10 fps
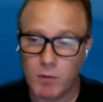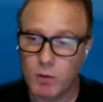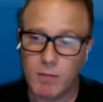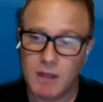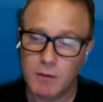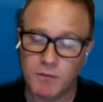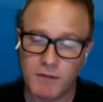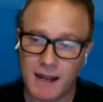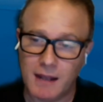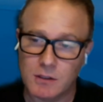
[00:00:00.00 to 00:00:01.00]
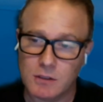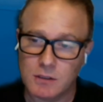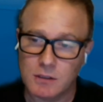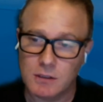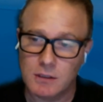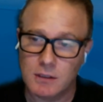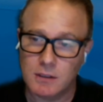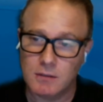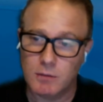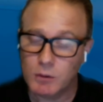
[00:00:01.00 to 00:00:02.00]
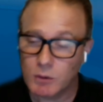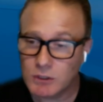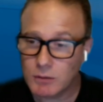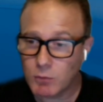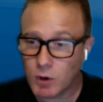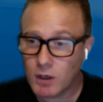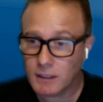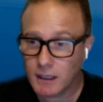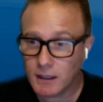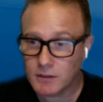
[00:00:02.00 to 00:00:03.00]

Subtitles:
We want to make you fans. We're doing something wrong. Tell us.